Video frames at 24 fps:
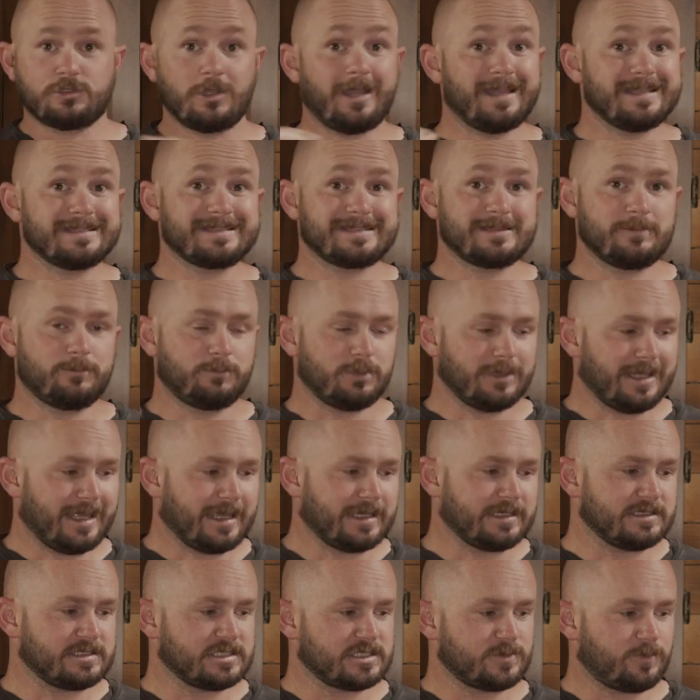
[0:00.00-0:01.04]
So as the
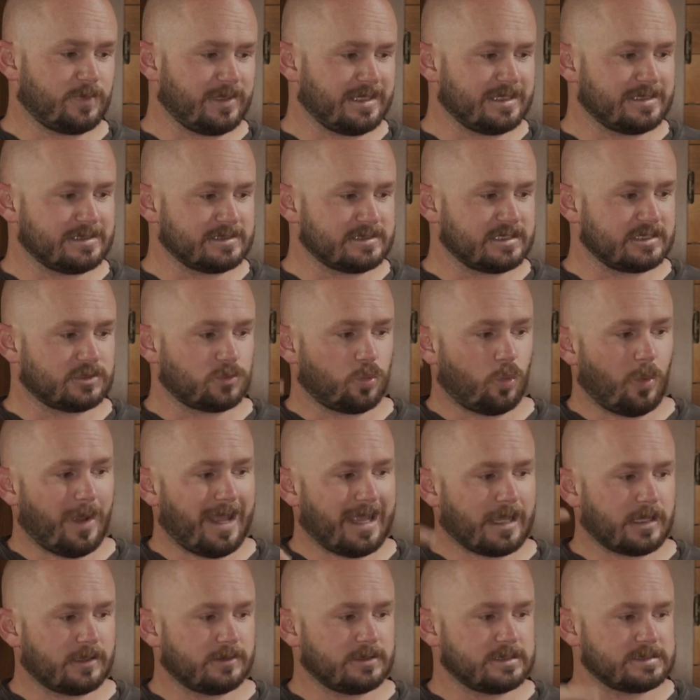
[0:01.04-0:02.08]
blade spins, it's
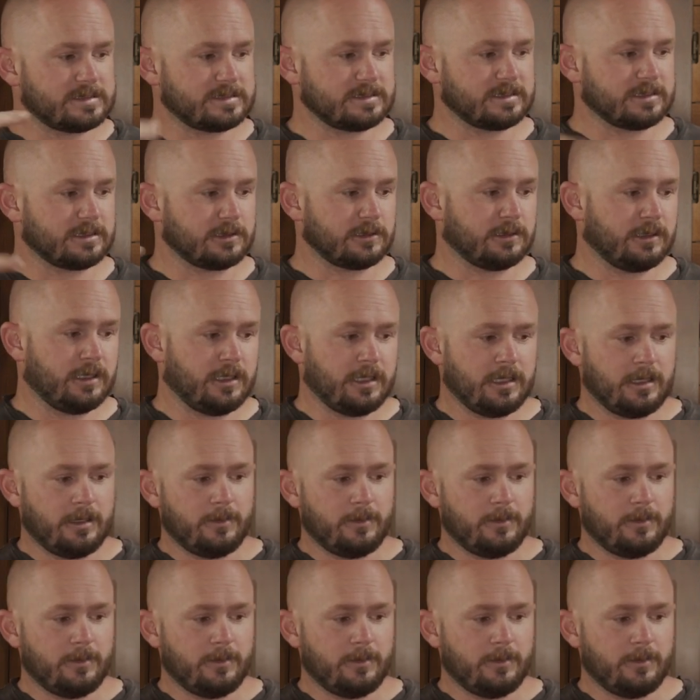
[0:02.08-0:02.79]
whacking this little